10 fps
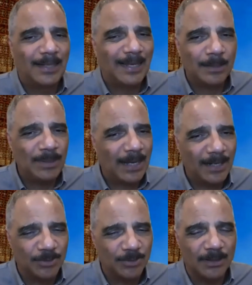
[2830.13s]
I got to be
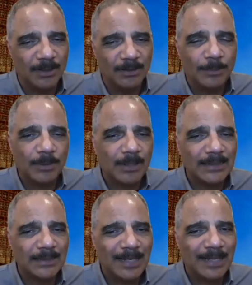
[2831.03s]
honest with you, you know,
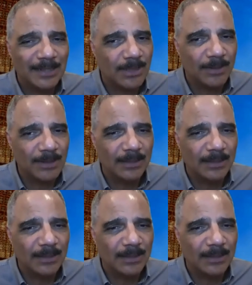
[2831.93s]
Democrats have not necessarily